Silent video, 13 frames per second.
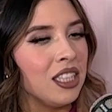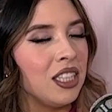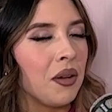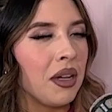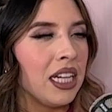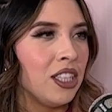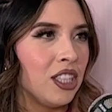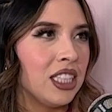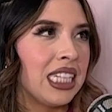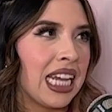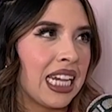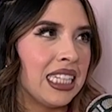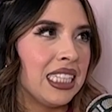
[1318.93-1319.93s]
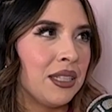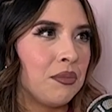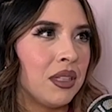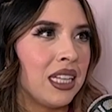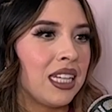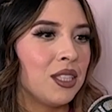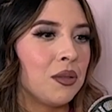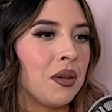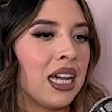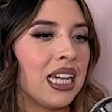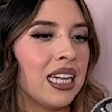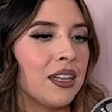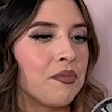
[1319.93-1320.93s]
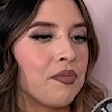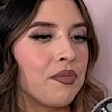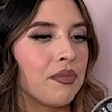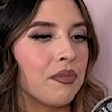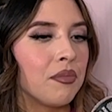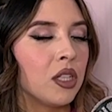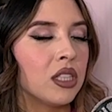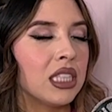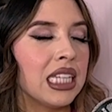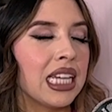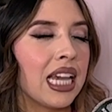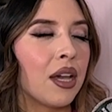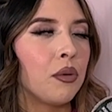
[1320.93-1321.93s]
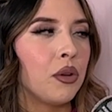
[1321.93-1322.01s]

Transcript: So I understand it, but that's why personally I would